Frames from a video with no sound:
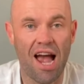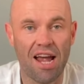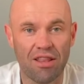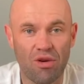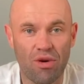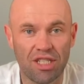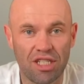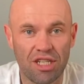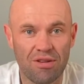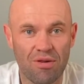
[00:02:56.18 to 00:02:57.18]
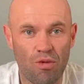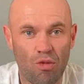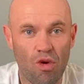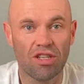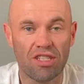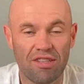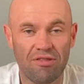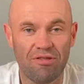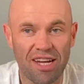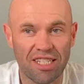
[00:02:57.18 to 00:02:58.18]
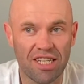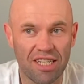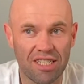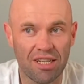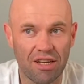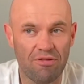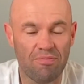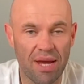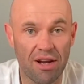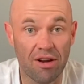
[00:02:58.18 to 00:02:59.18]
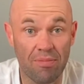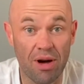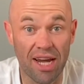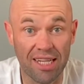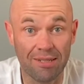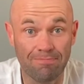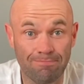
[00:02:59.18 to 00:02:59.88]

Eighth question, what's the fastest you've been on a bike?